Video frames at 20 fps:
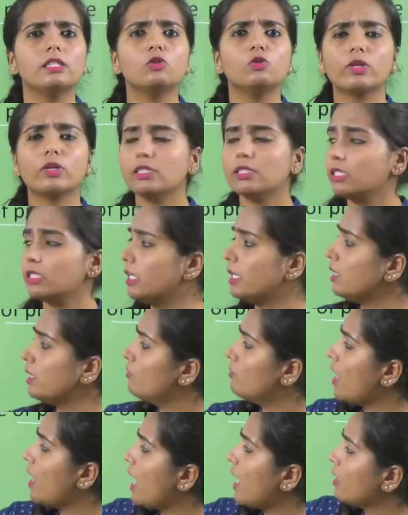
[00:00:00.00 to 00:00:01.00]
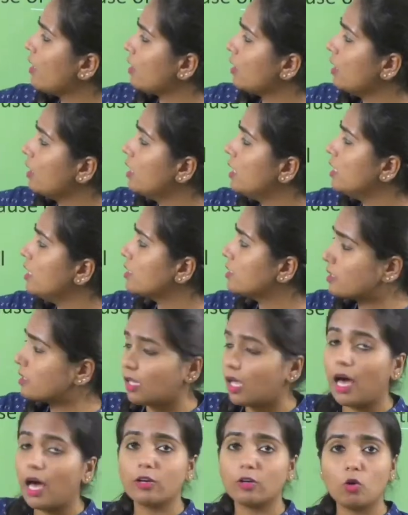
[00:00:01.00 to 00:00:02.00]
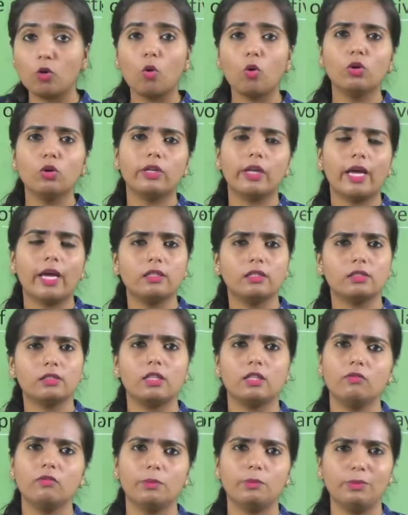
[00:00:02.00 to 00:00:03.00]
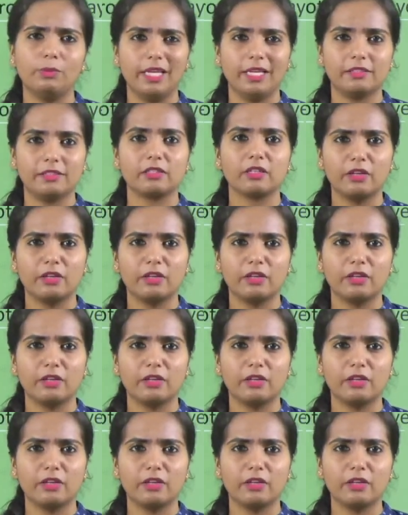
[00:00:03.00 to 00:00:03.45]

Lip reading: you can see where is our gold and the silver placed,